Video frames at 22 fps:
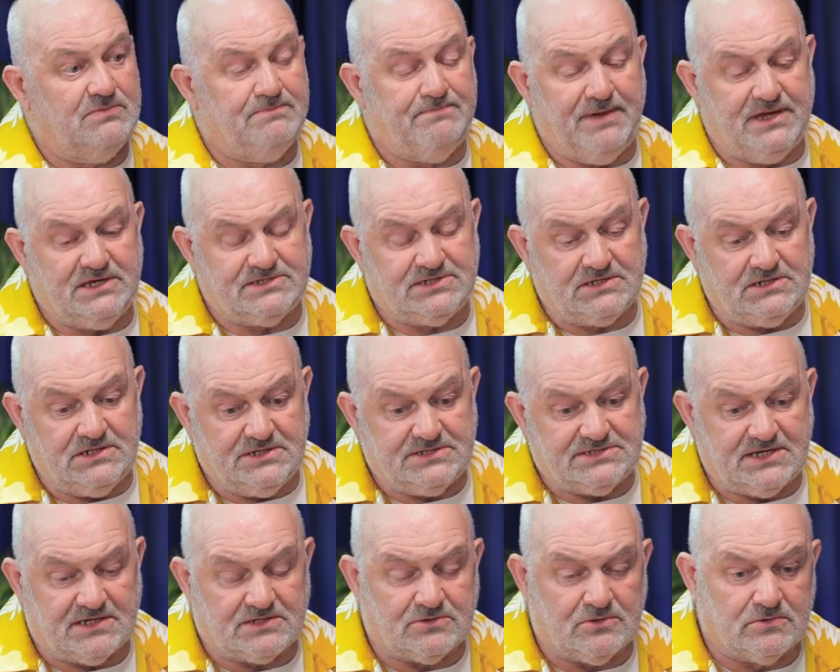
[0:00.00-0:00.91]
We basically
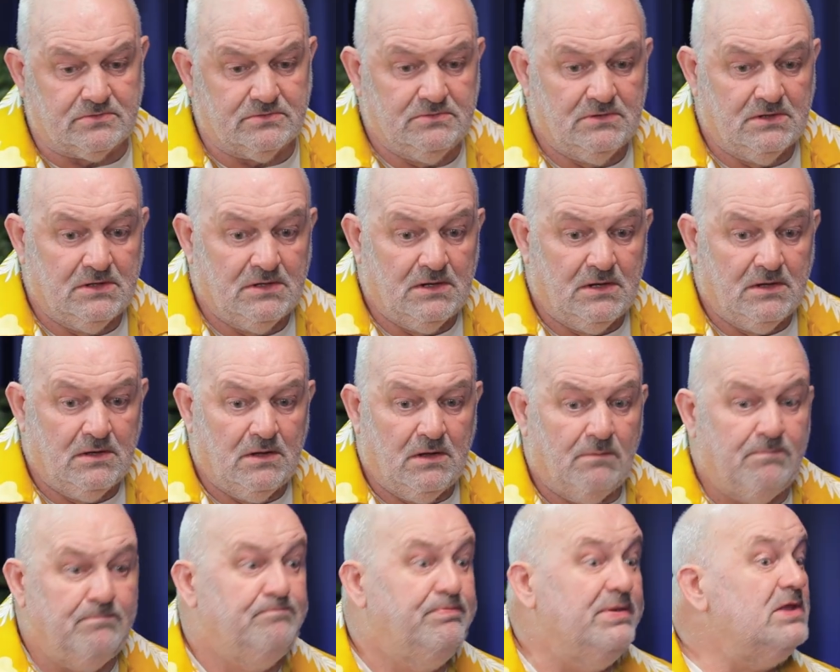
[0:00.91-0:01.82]
sit on
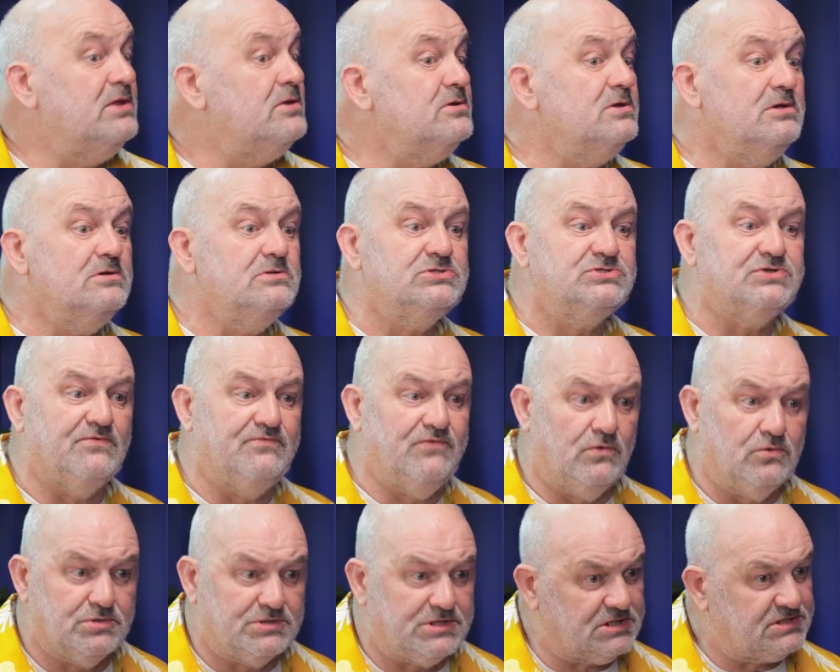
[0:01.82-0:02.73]
billions of
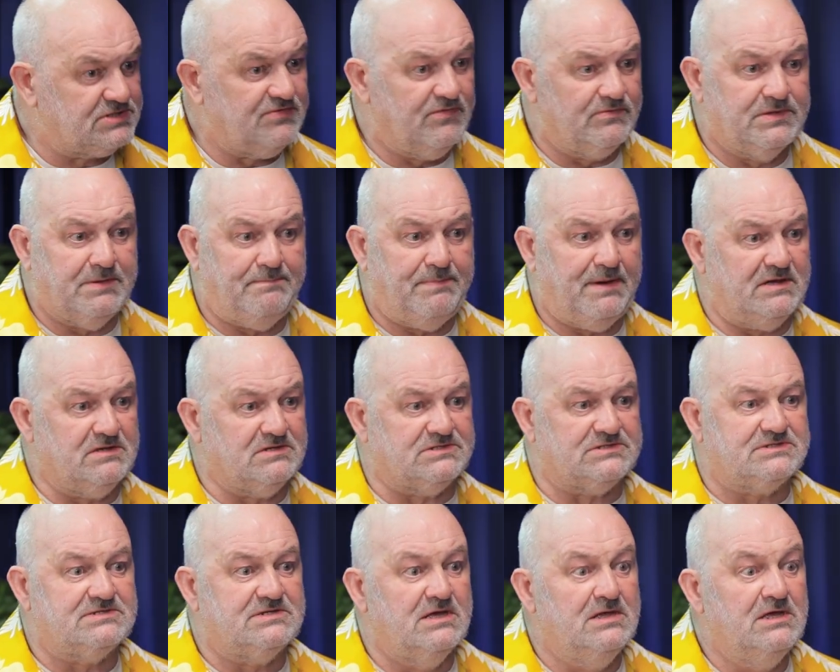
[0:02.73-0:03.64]
orders from the
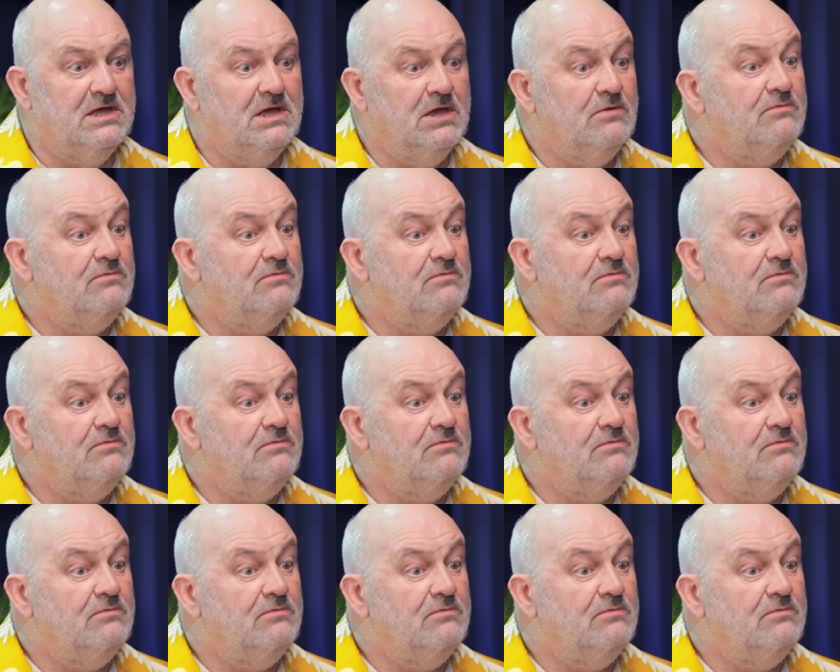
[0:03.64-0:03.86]
past.